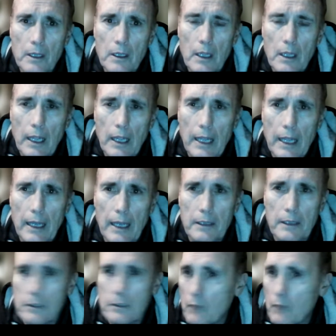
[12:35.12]
And
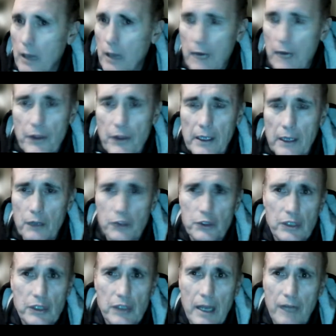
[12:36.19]
everything else
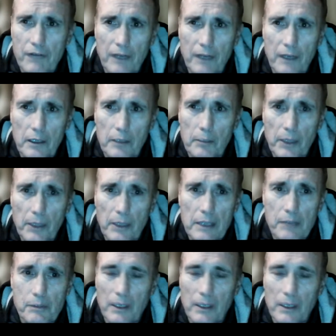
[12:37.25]
just kind of fell into place.